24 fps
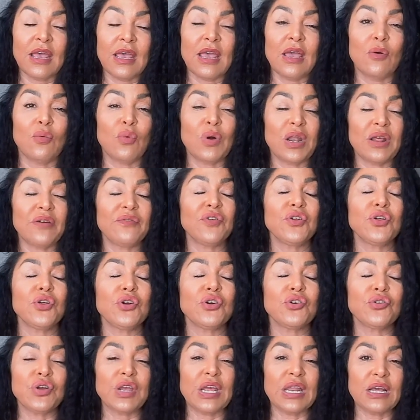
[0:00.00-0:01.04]
And whenever you're
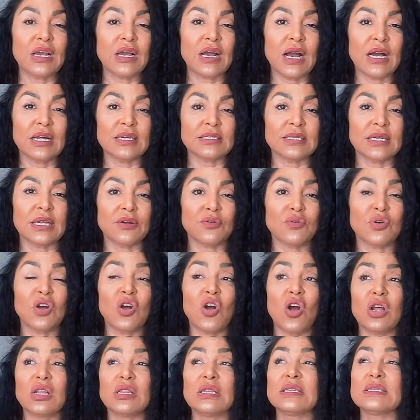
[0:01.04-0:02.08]
creating content,
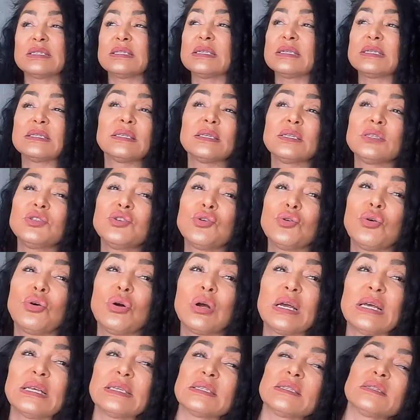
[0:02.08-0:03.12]
regardless this is
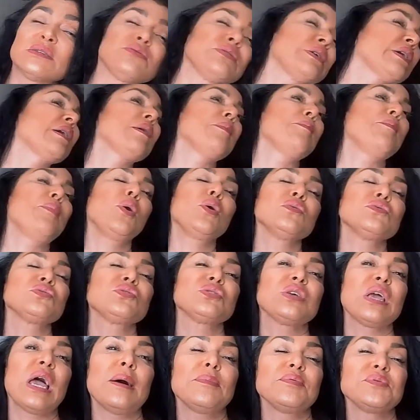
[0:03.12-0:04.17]
your Instagram
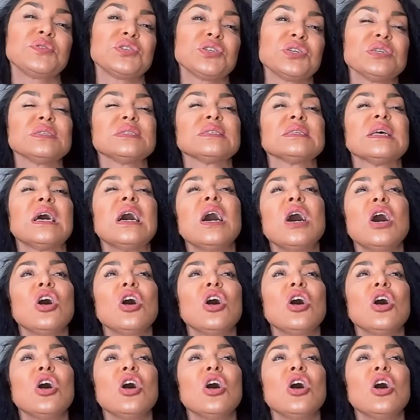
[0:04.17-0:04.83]
post captions,